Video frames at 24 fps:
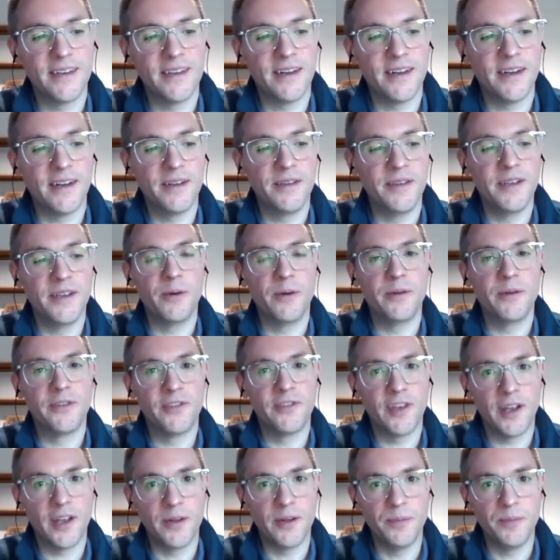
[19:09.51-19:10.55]
I, you know, at
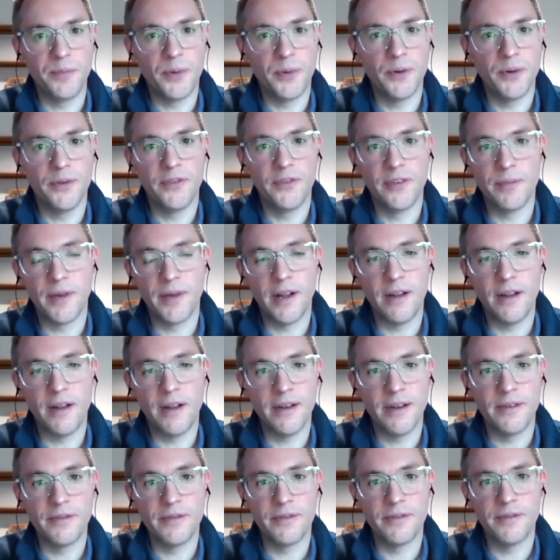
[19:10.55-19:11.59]
certain points in my
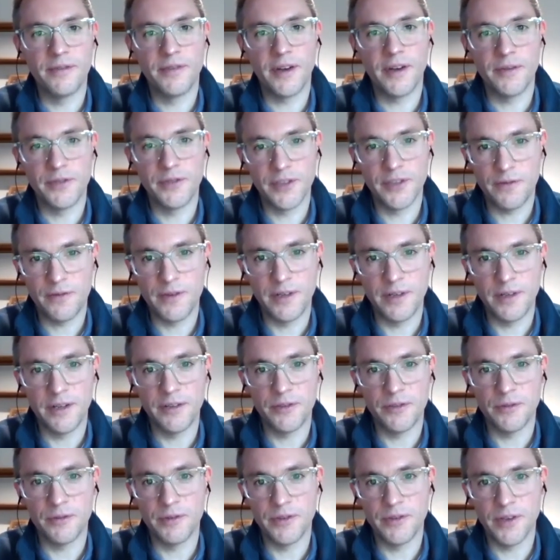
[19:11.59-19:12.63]
life, I've suffered
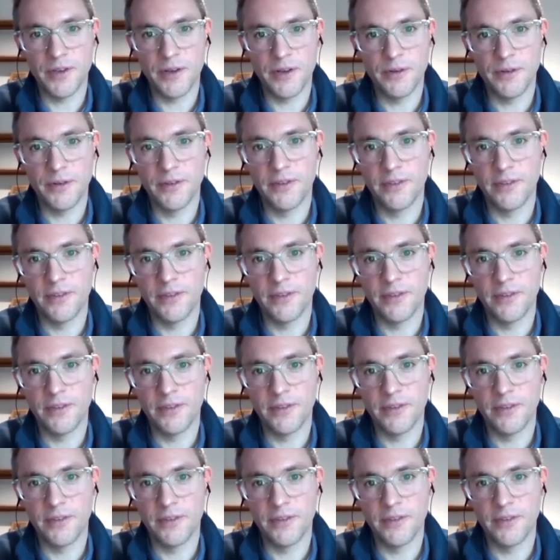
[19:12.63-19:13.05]
as a result.